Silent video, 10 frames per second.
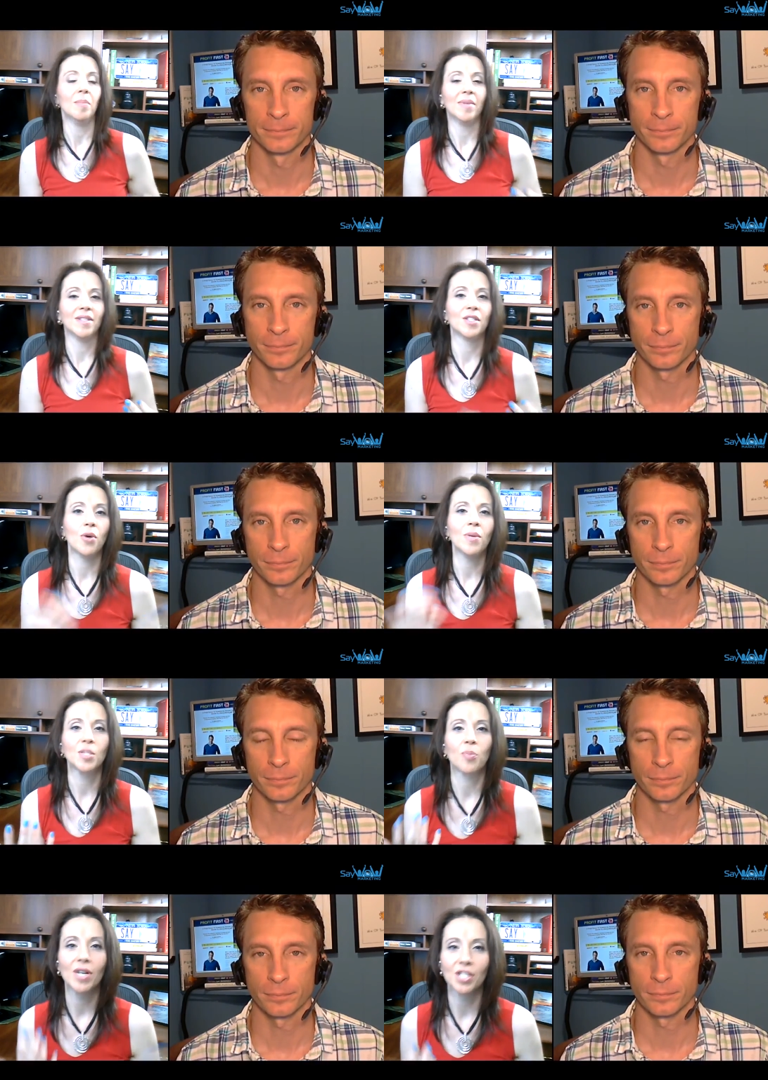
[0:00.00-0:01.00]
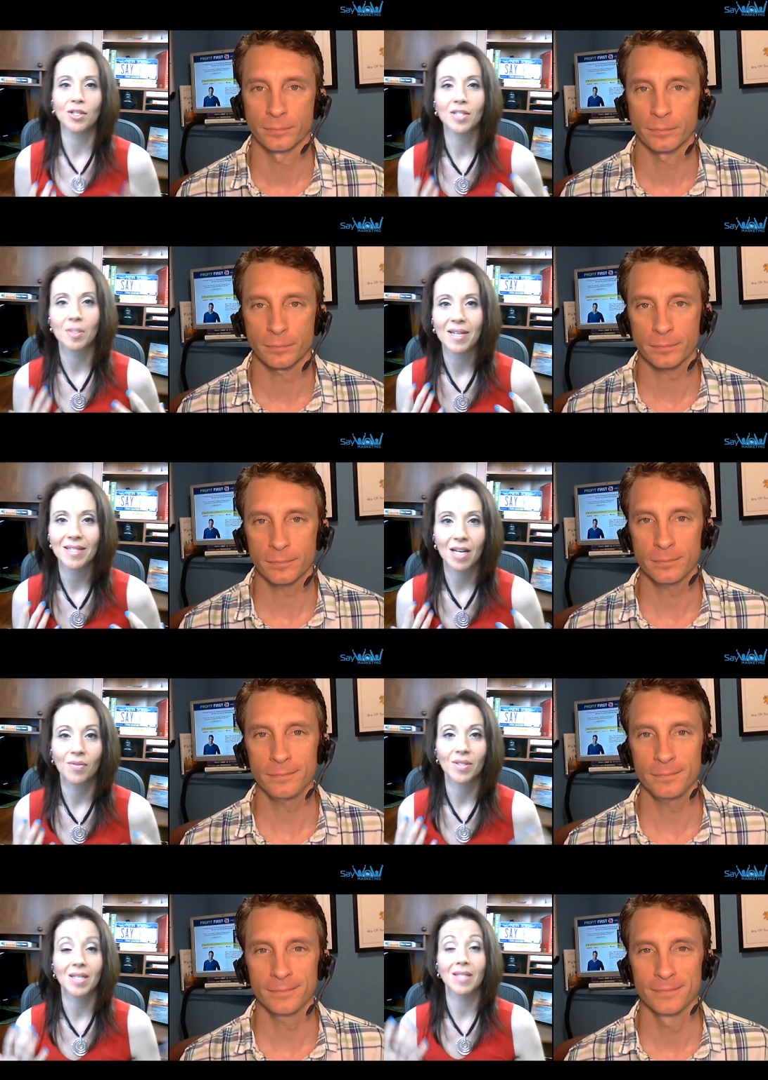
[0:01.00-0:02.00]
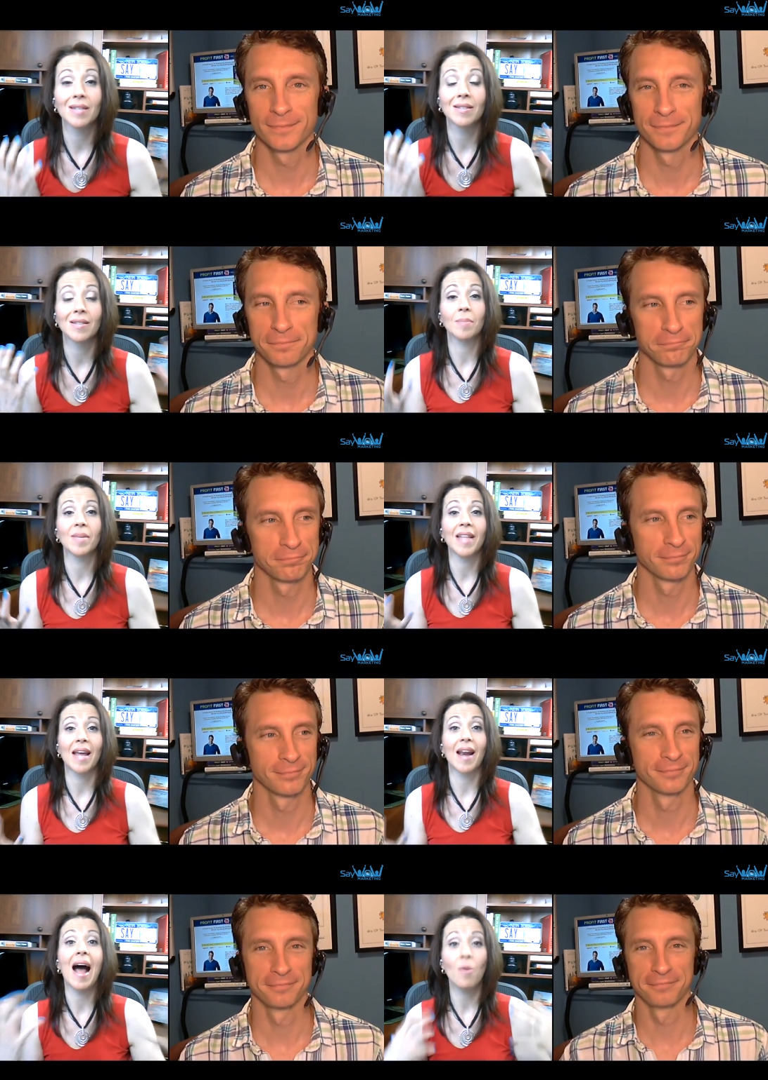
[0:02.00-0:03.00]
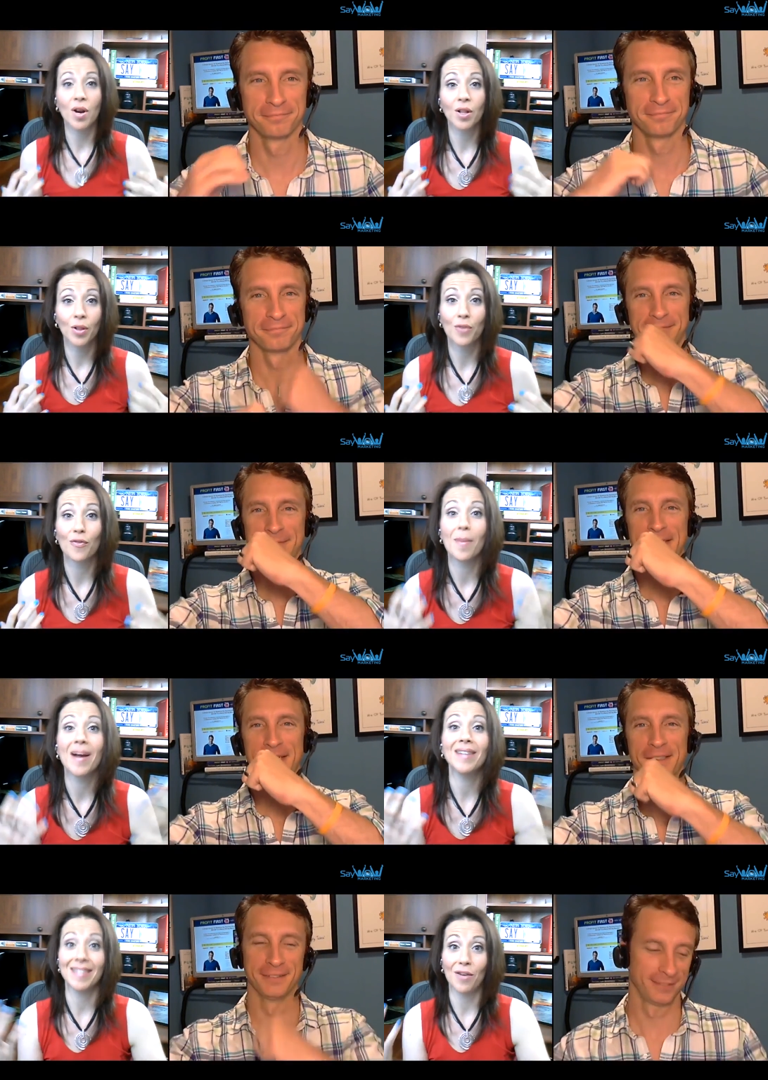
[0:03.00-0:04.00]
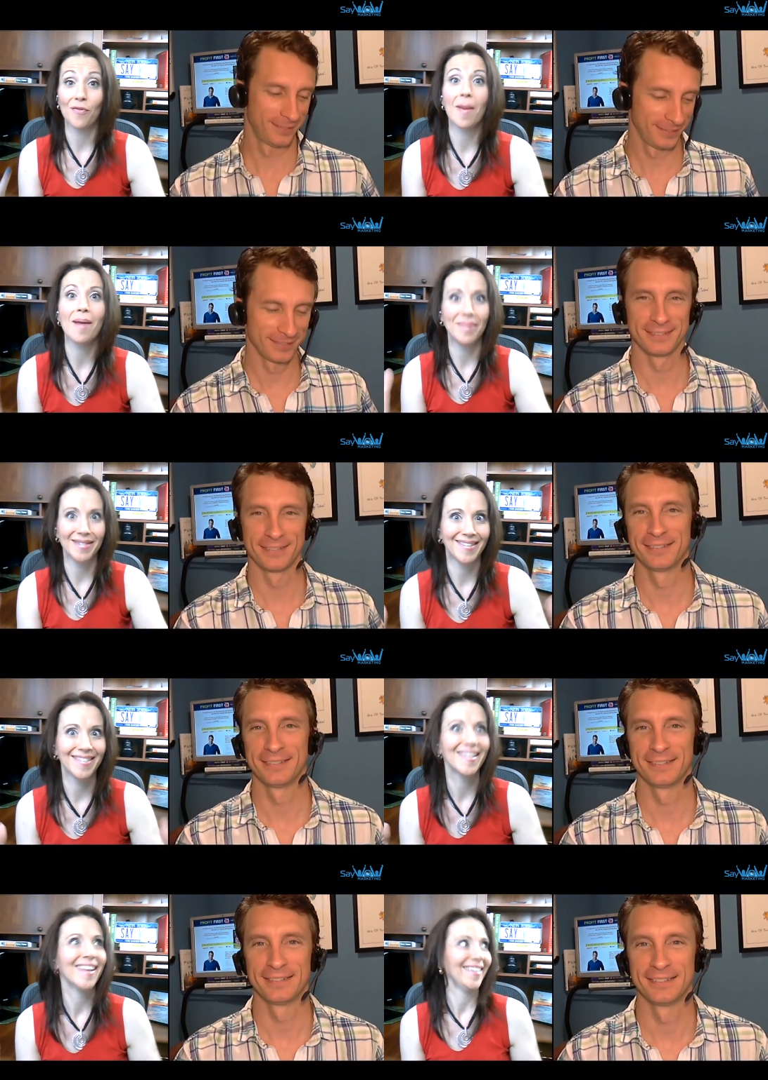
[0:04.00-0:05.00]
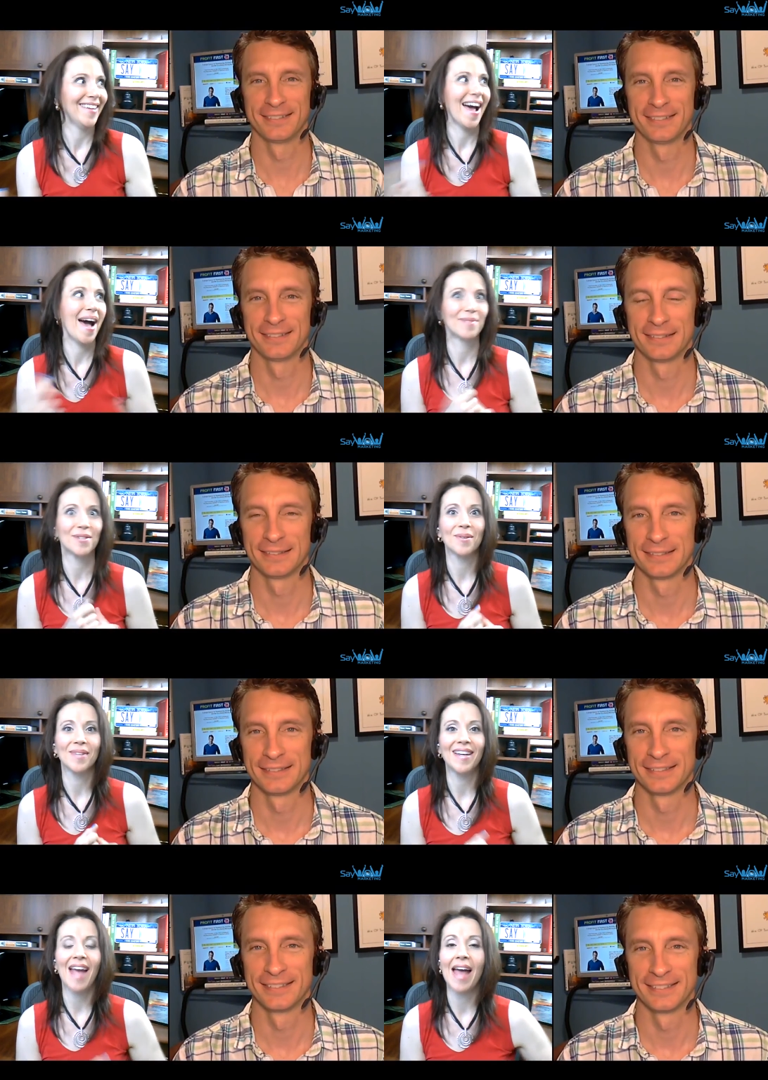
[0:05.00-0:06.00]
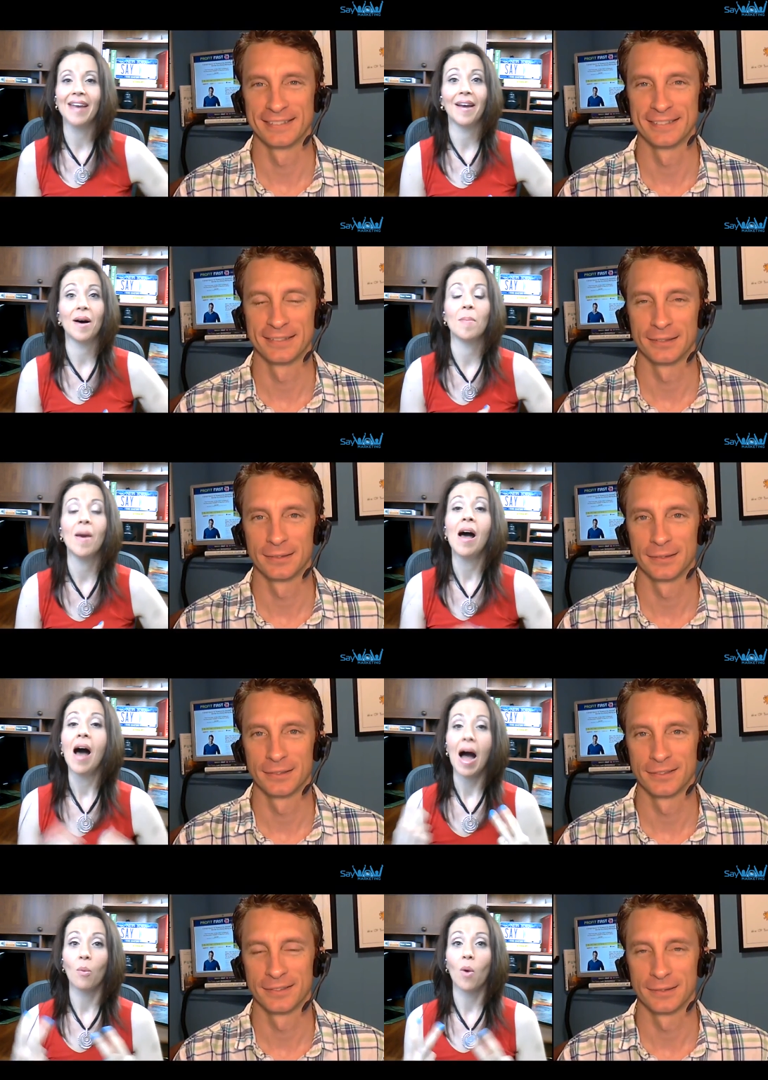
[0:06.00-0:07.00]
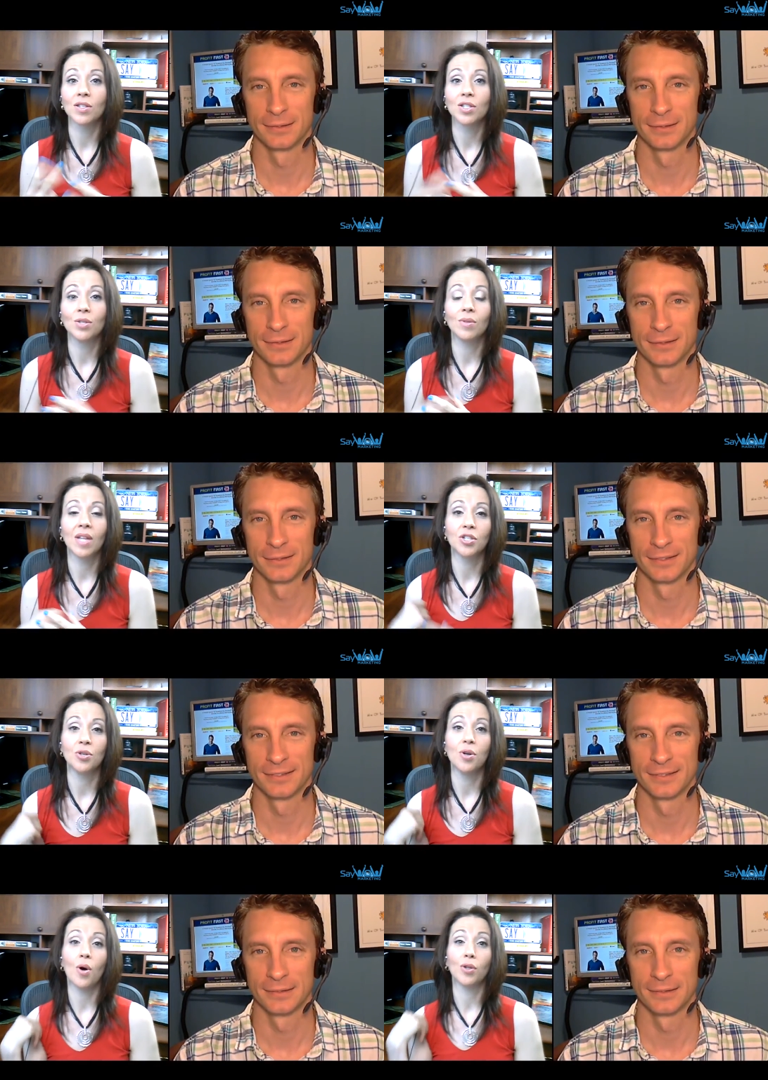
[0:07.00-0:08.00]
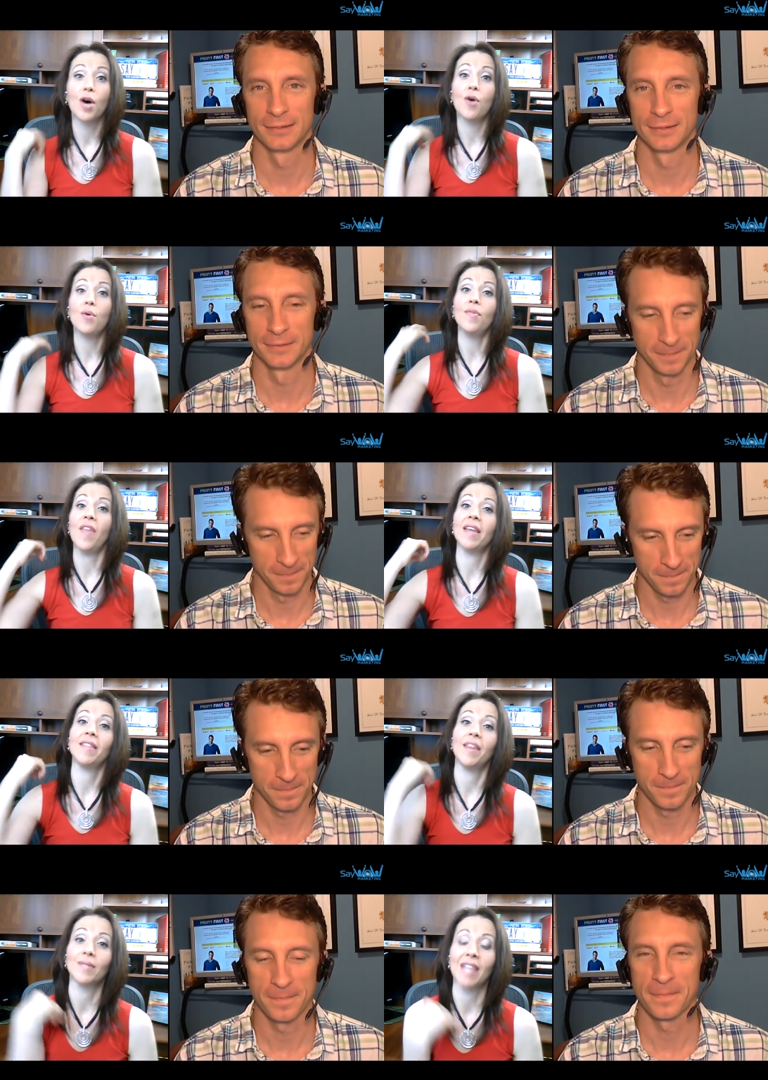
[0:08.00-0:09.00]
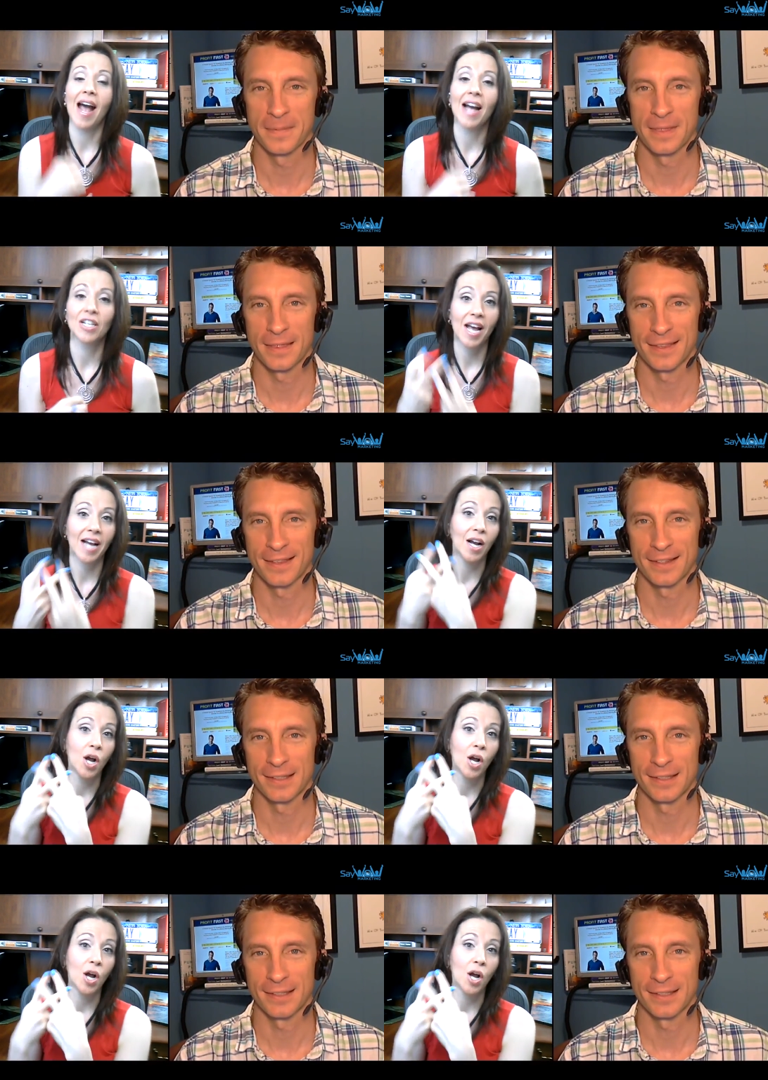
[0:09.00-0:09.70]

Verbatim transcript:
Speaker 1: been so inspirational to myself because this is something that I want to learn for myself, for oh. my business. Yeah, absolutely. And um, I want to let you all know that there is a hashtag